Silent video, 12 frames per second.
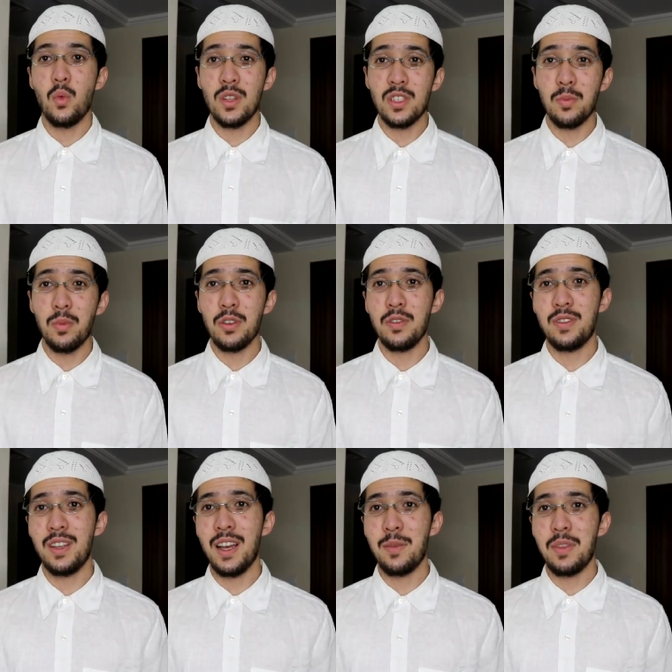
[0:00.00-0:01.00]
Once upon a
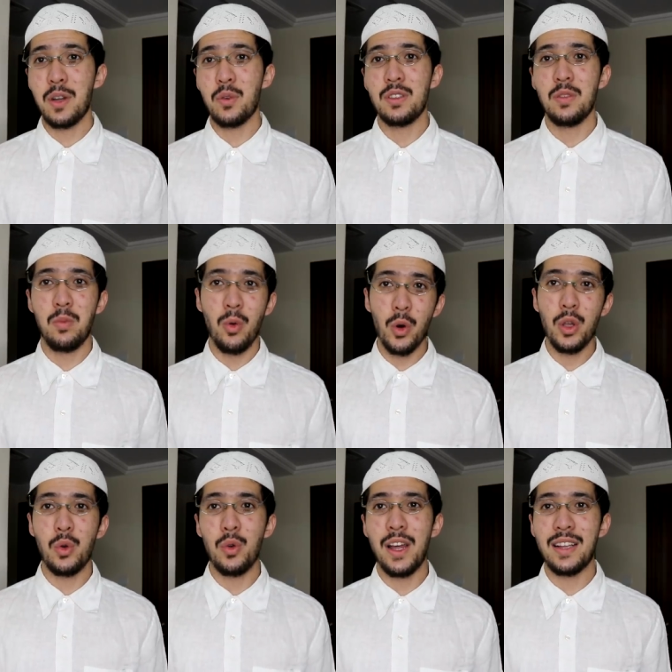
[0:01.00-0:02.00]
time, there was a boy
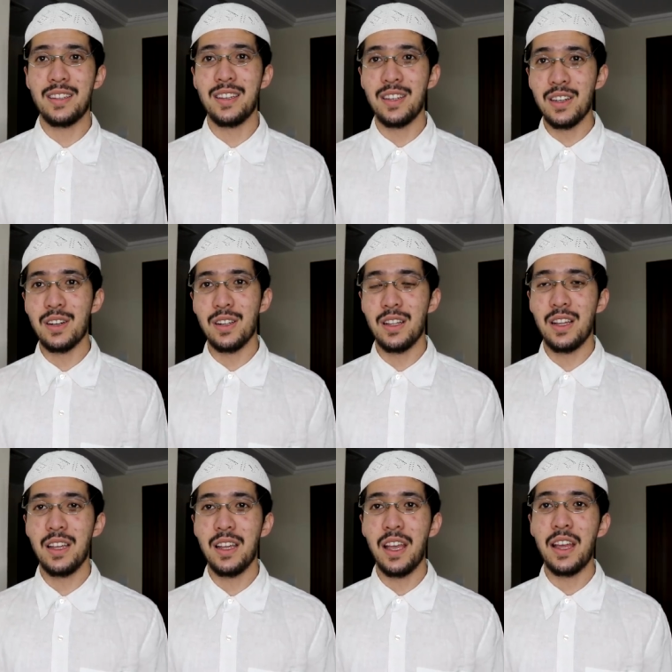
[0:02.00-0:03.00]
who liked the girl
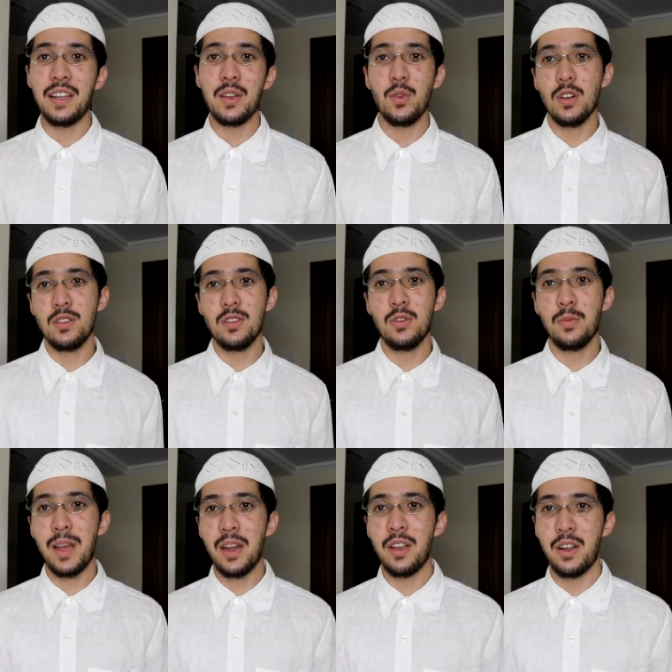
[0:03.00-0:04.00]
and he wanted to
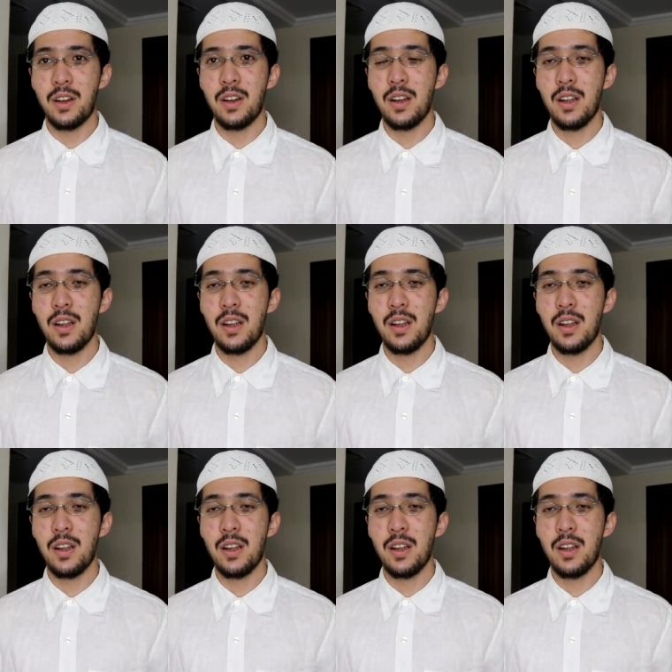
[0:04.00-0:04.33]
marry her,